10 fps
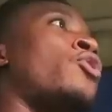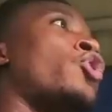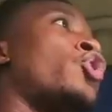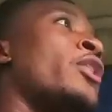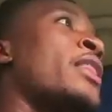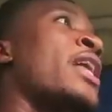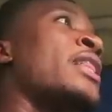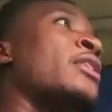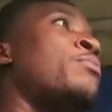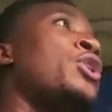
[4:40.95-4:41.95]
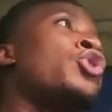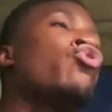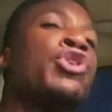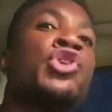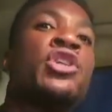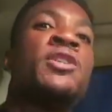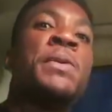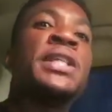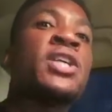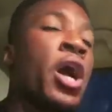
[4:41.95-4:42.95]
the Jonathan administration is
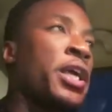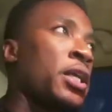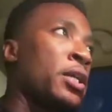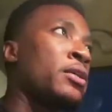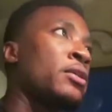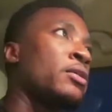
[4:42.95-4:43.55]
being targeted.